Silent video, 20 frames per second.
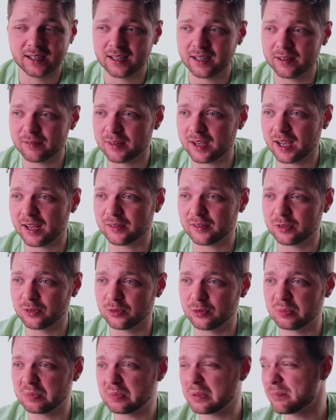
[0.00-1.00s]
I've got
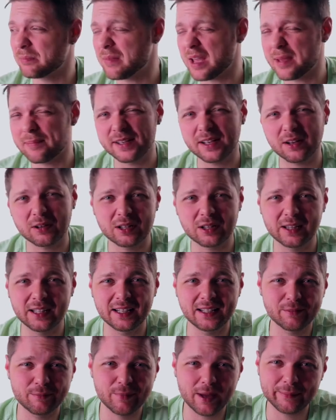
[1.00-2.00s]
to, maybe I'll
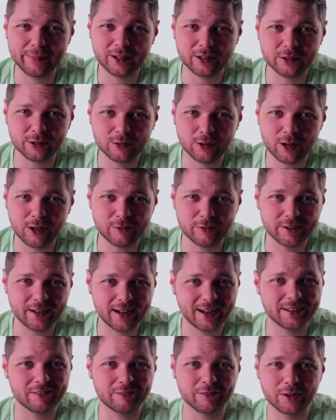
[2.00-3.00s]
clean, maybe I'll do laundry.
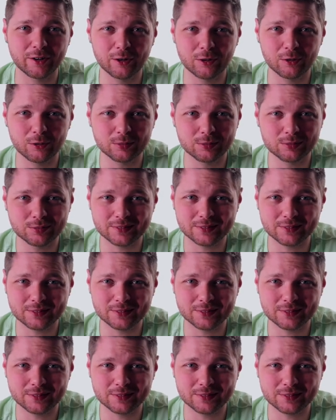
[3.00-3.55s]
I don't know.